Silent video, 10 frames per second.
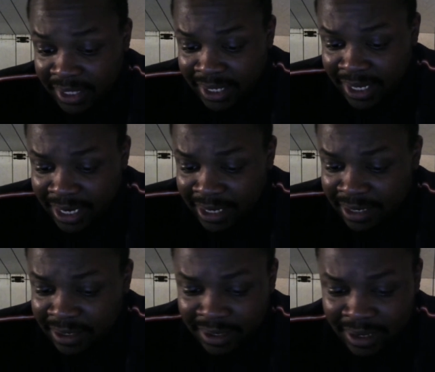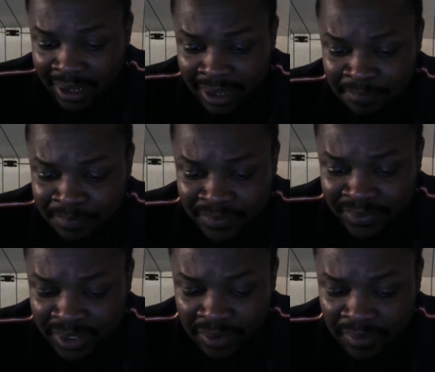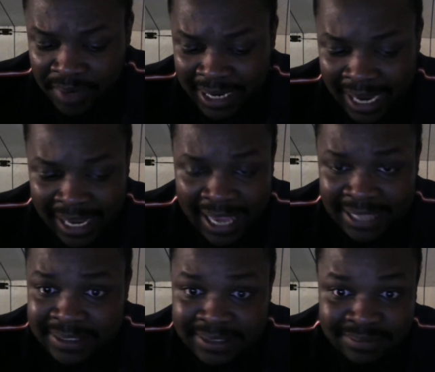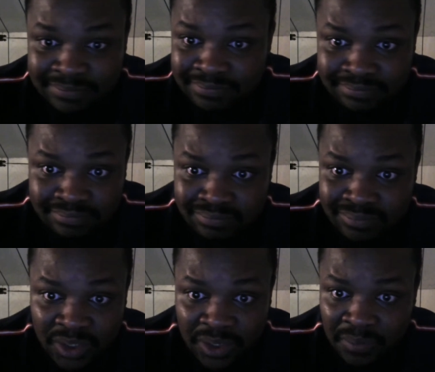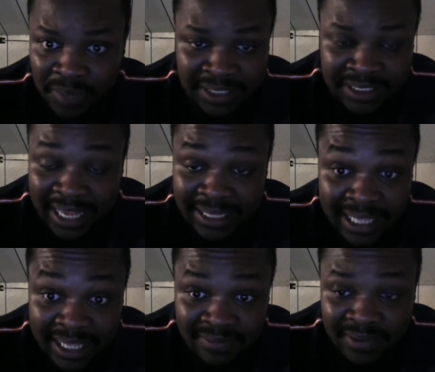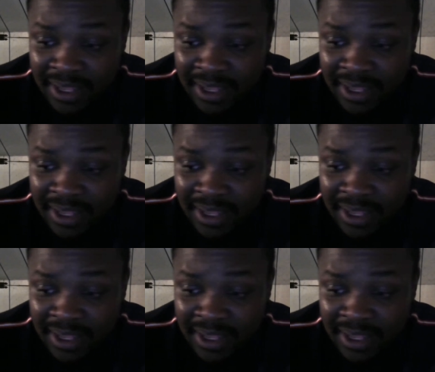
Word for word: And, um, you know, I, I can't just, you know, I just can't leave.